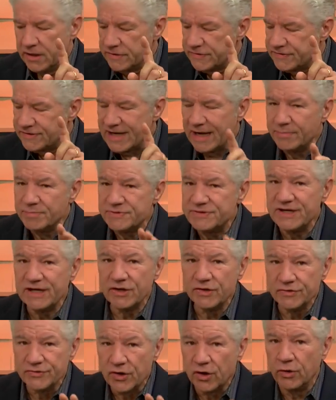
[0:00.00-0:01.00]
Stem
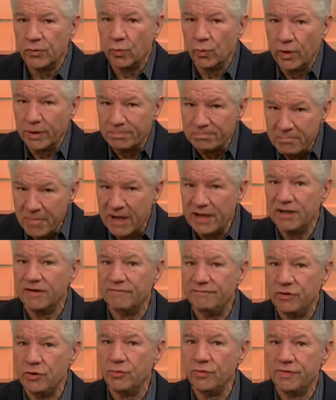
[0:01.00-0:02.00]
cells aren't what many
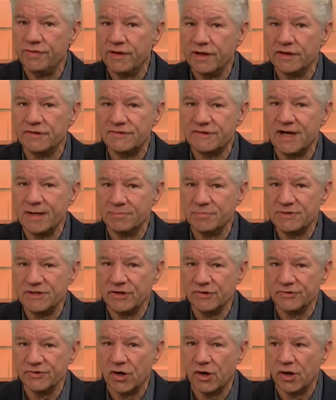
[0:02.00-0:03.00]
of you think stem
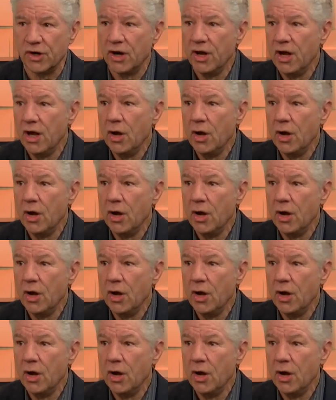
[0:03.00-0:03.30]
cells are.